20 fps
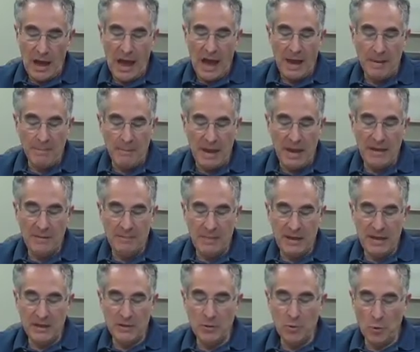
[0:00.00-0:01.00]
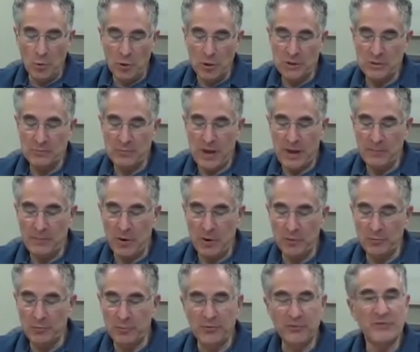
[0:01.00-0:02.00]
I may be endorsed by
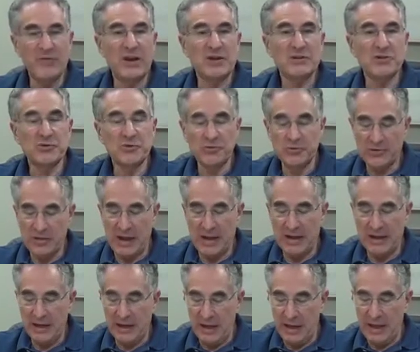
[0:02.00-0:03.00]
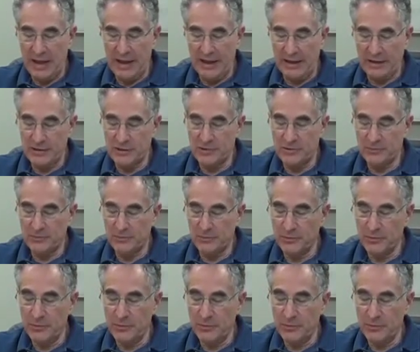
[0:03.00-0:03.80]
both professionals and clients.